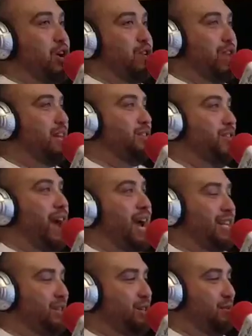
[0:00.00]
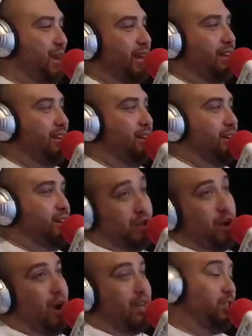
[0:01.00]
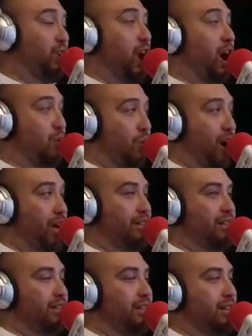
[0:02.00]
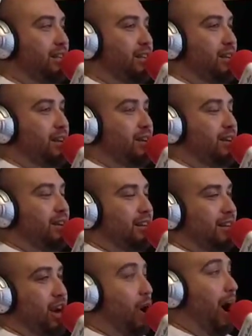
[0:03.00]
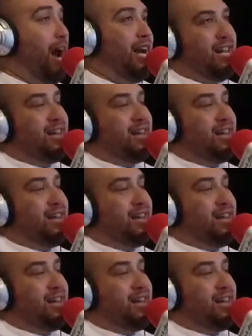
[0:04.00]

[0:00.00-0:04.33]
that's facts to me. So I saw it once. I didn't